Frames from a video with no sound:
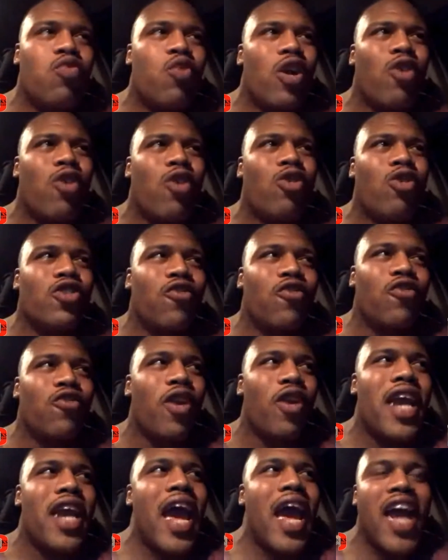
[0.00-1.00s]
one of those
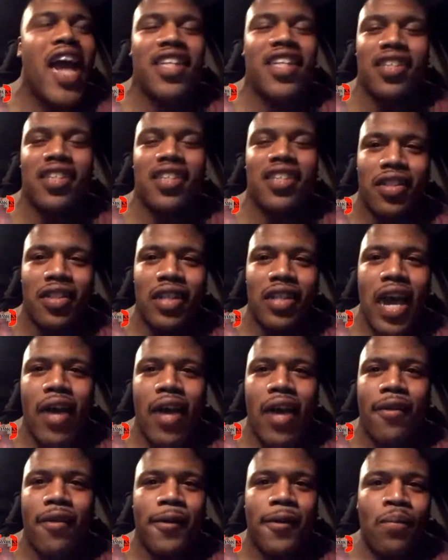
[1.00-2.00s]
freak accidents
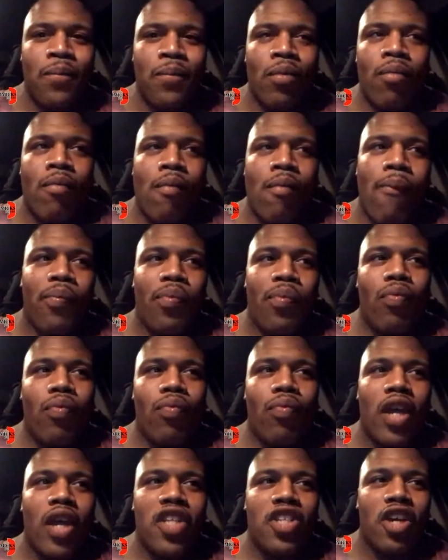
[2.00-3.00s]
that
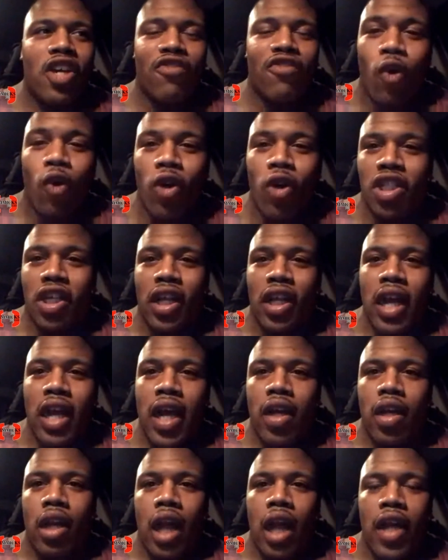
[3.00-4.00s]
it's
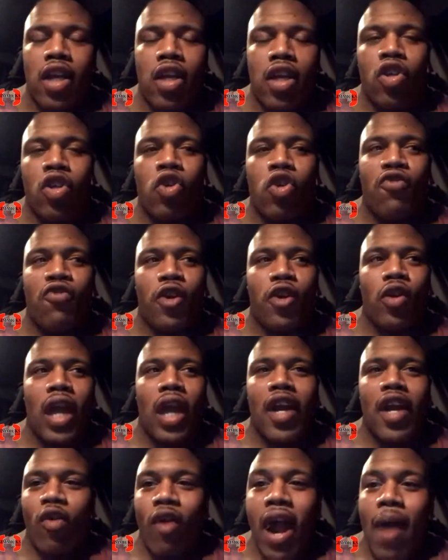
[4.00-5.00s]
unfortunate, and like you
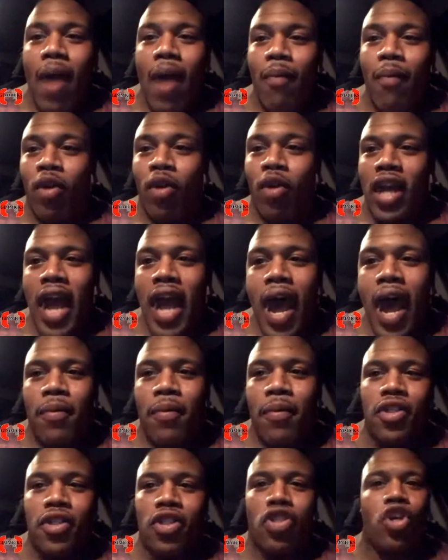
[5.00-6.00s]
feel like crap when it
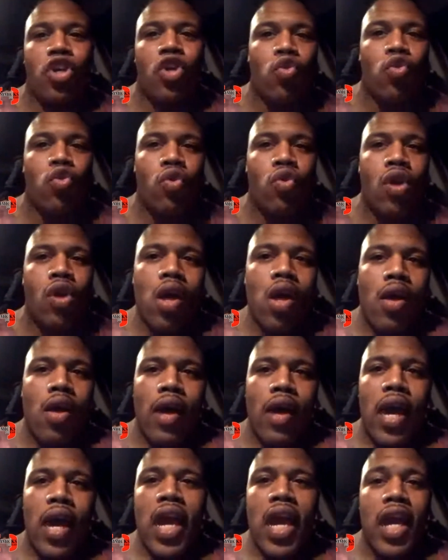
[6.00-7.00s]
happens to you.
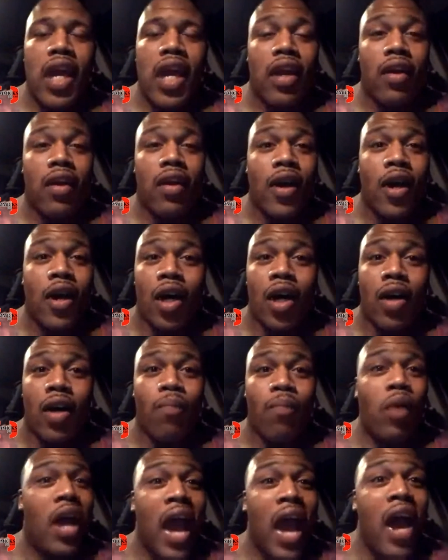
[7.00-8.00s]
And
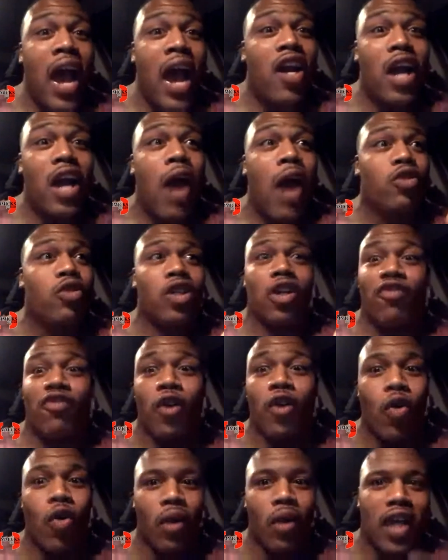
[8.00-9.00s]
like I was on the
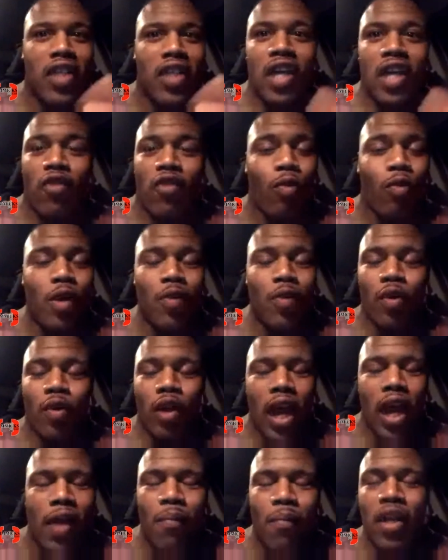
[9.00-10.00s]
phone with like several
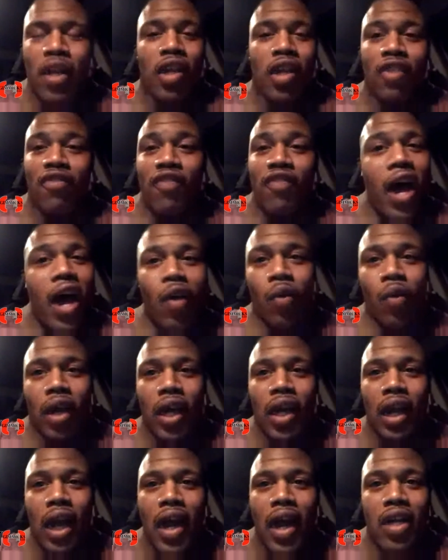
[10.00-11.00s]
people like immediately following
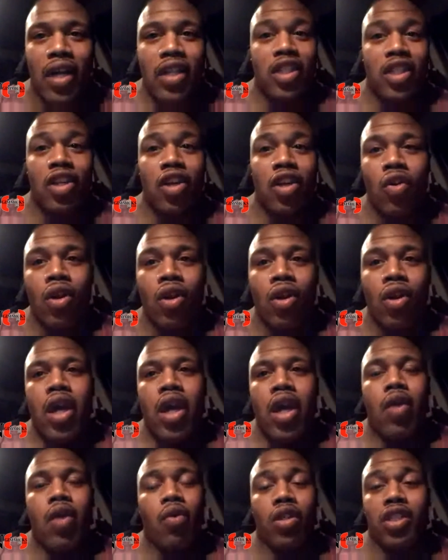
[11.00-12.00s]
it, like because
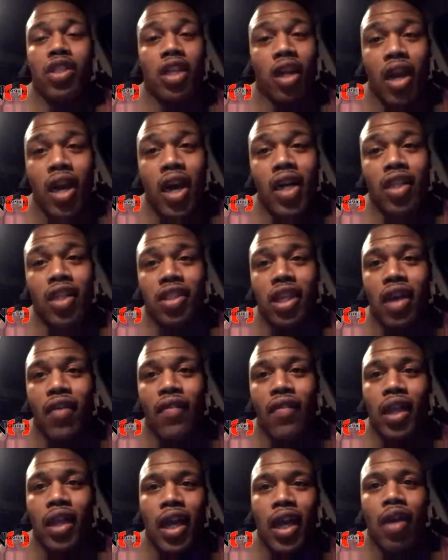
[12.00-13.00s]
he was concussed and
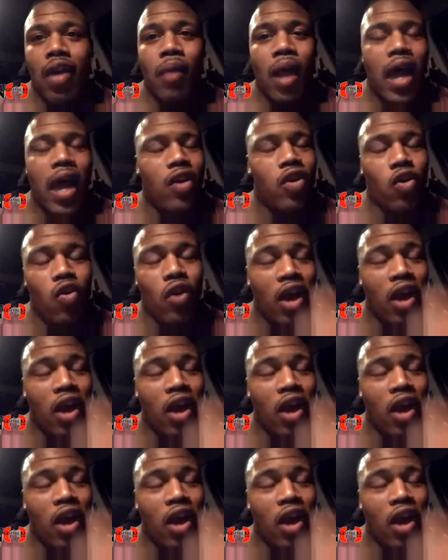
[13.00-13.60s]
everything, and I'm like, dude,